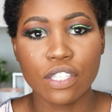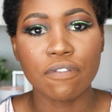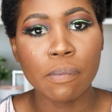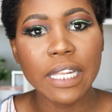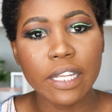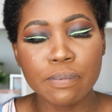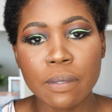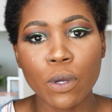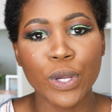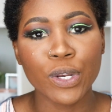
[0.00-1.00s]
so for my lips,
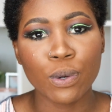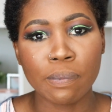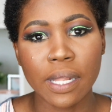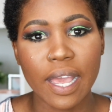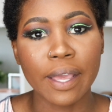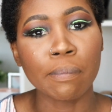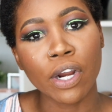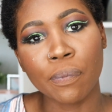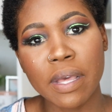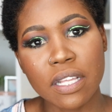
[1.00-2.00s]
I'm going to apply a
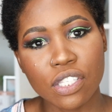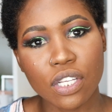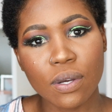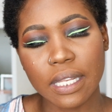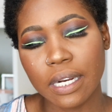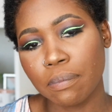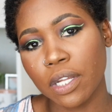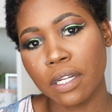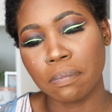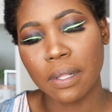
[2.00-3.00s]
brown pencil, and then I'm
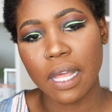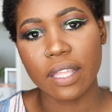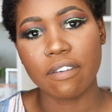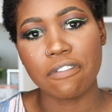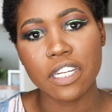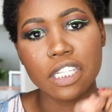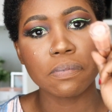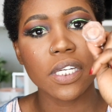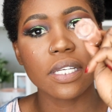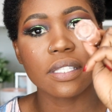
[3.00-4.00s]
going to apply the Fenty
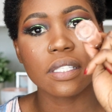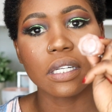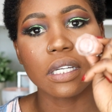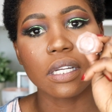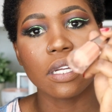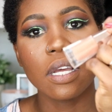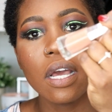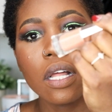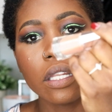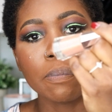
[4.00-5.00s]
Beauty Stunna
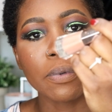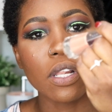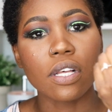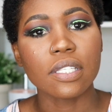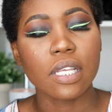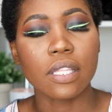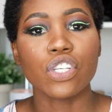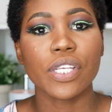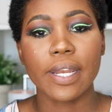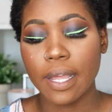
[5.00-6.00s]
lip gloss in the
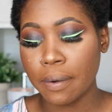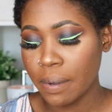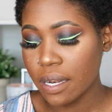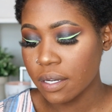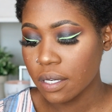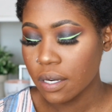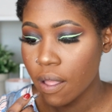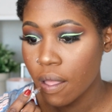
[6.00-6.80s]
shade Unbutton.